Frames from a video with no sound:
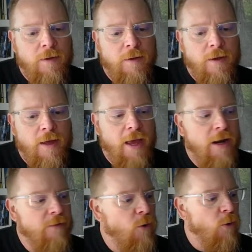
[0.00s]
And of
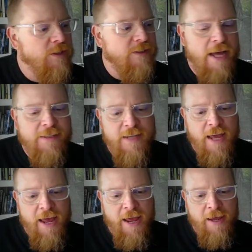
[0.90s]
course, that's
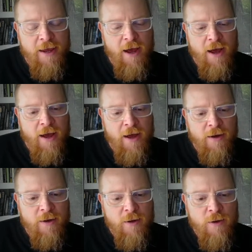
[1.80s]
a
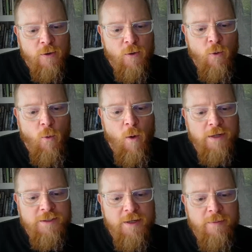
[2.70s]

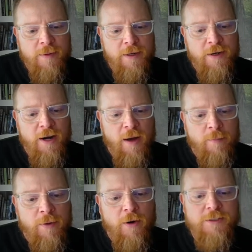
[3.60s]
quantum
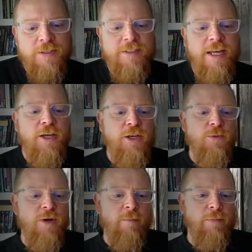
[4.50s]
number. I'll just say Q
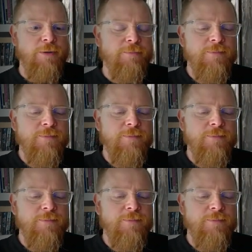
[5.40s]
number.